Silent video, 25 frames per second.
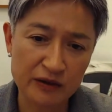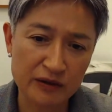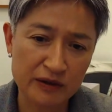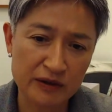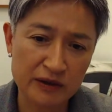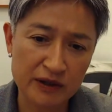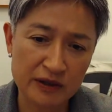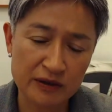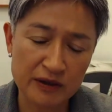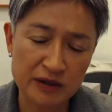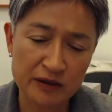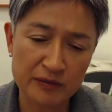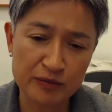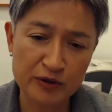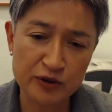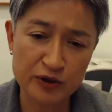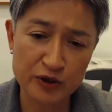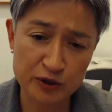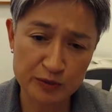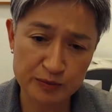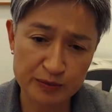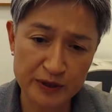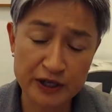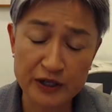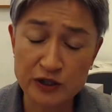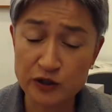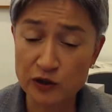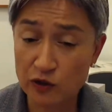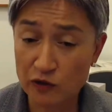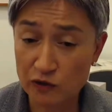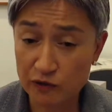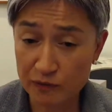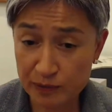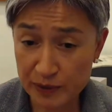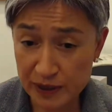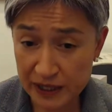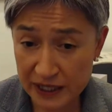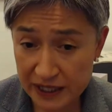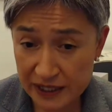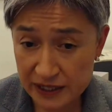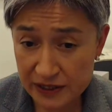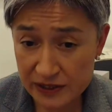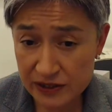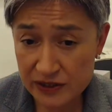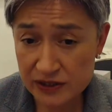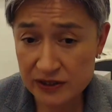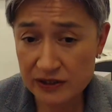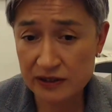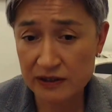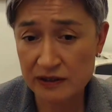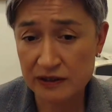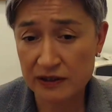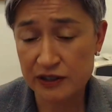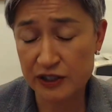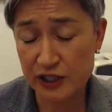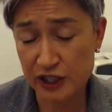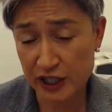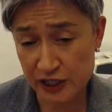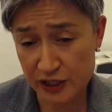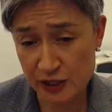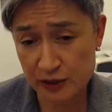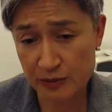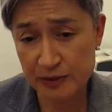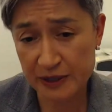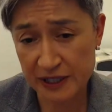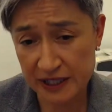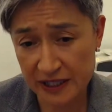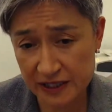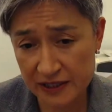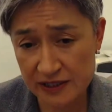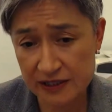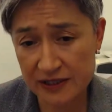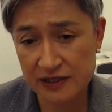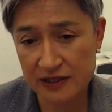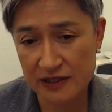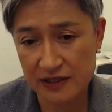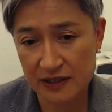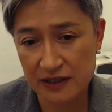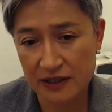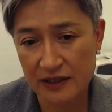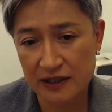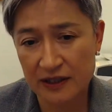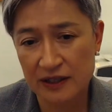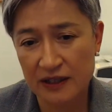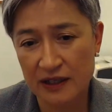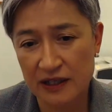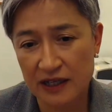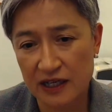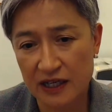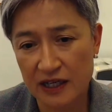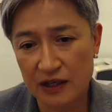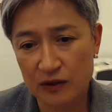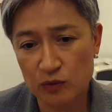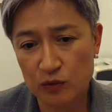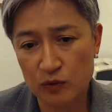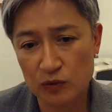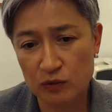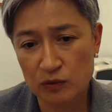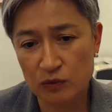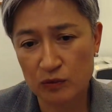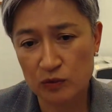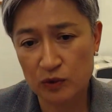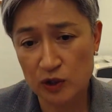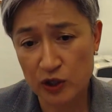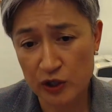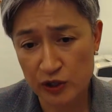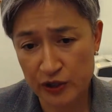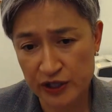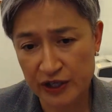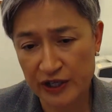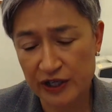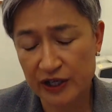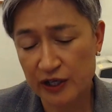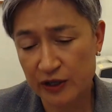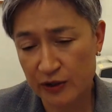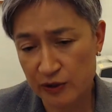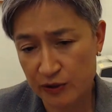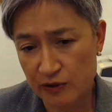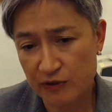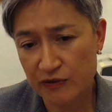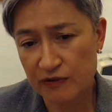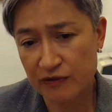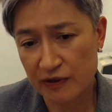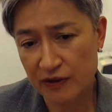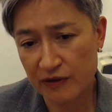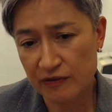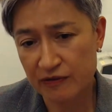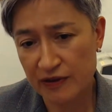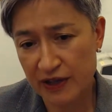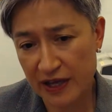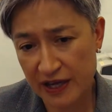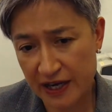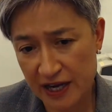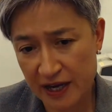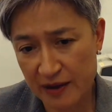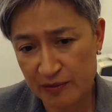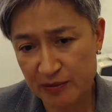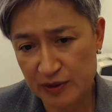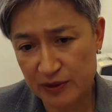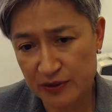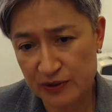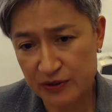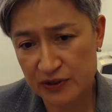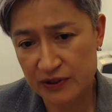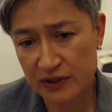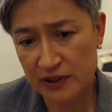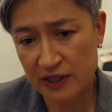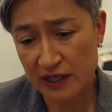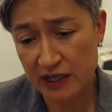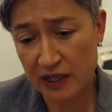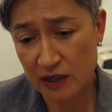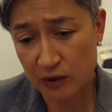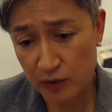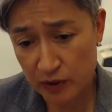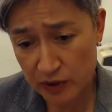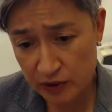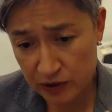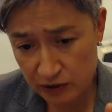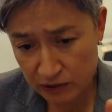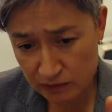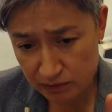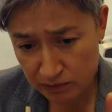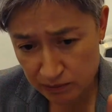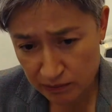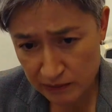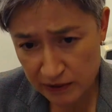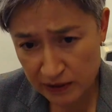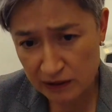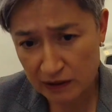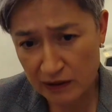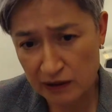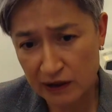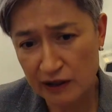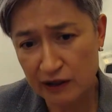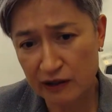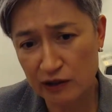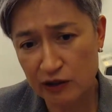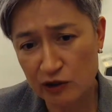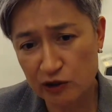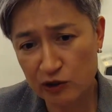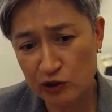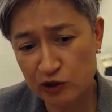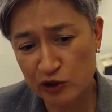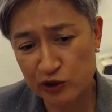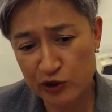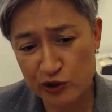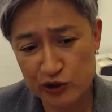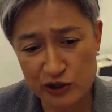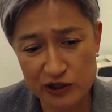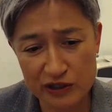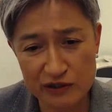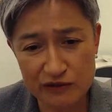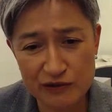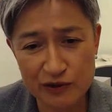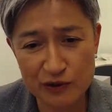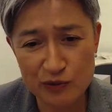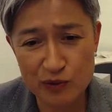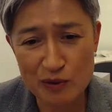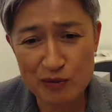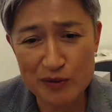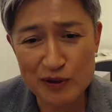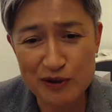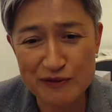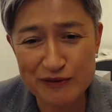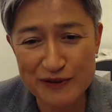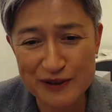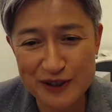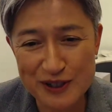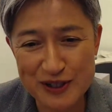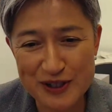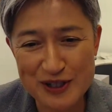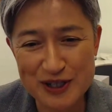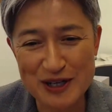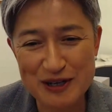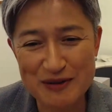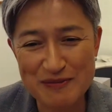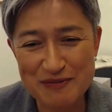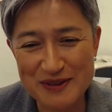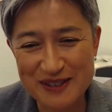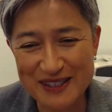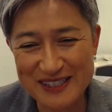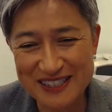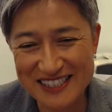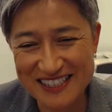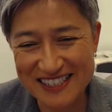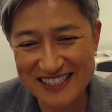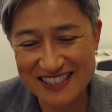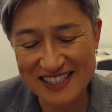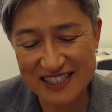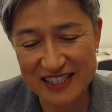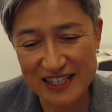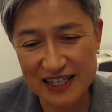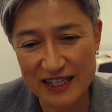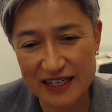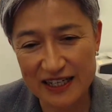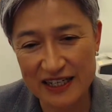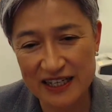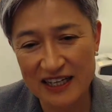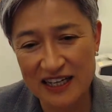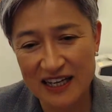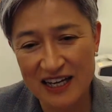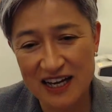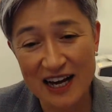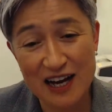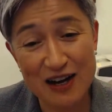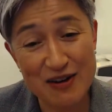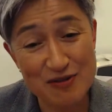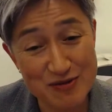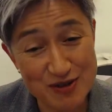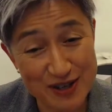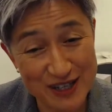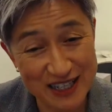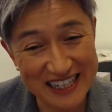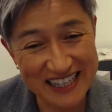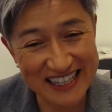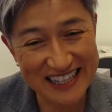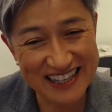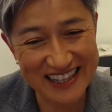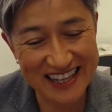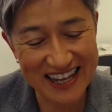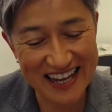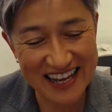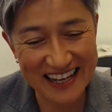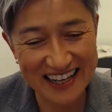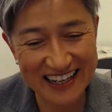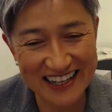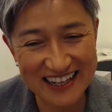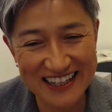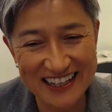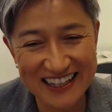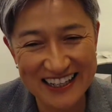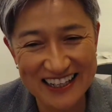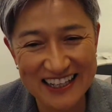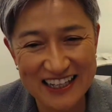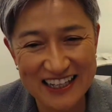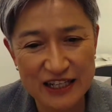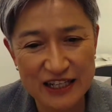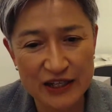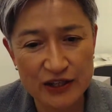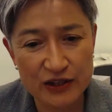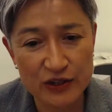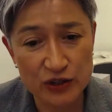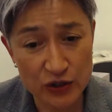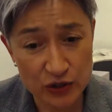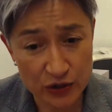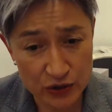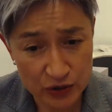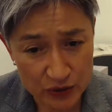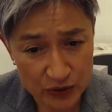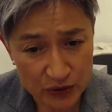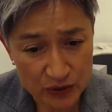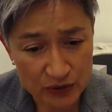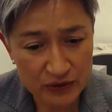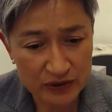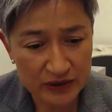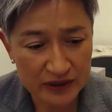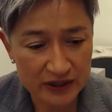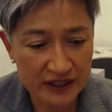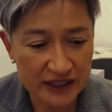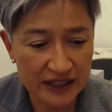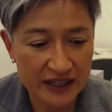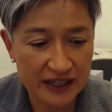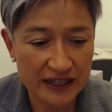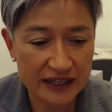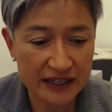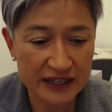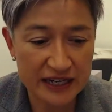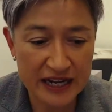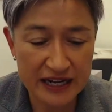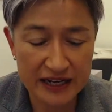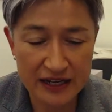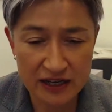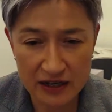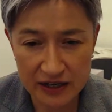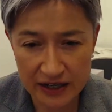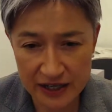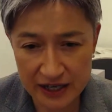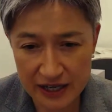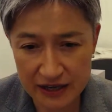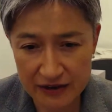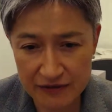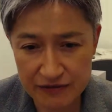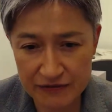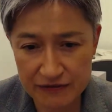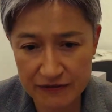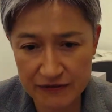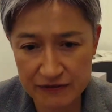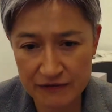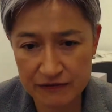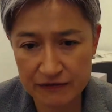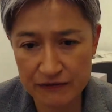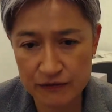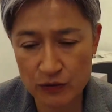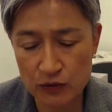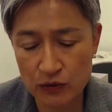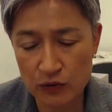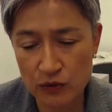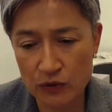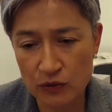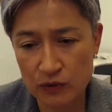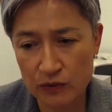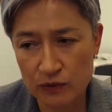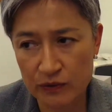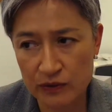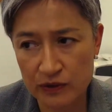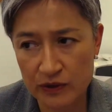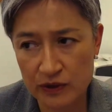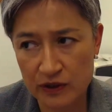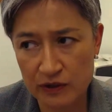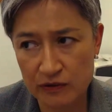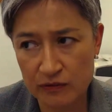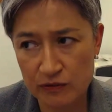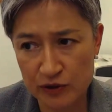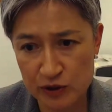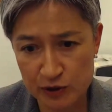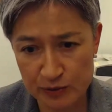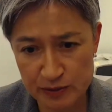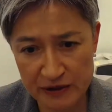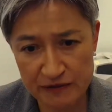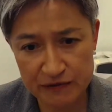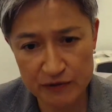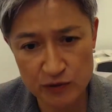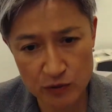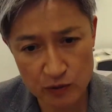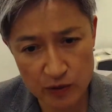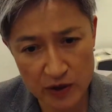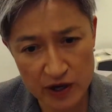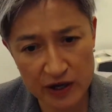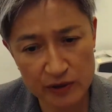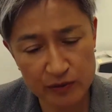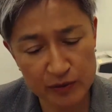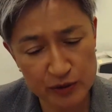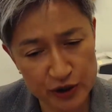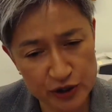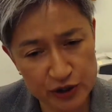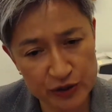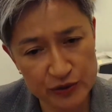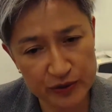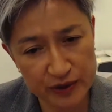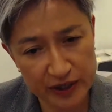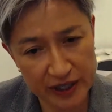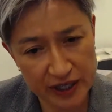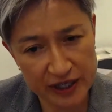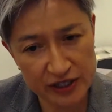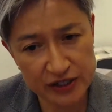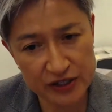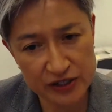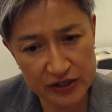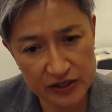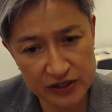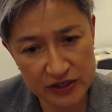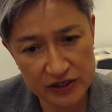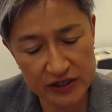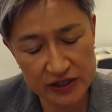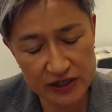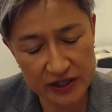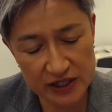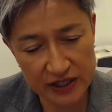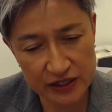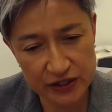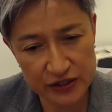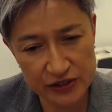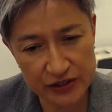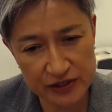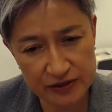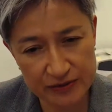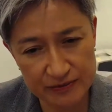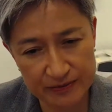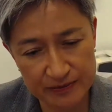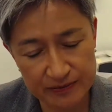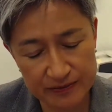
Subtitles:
that the prospect of peace, a just peace, will only occur if that happens. And I want to, in conclusion, if you want me to finish up, is to say I really thank you and NIF for the respectful way in which you engage in this discussion.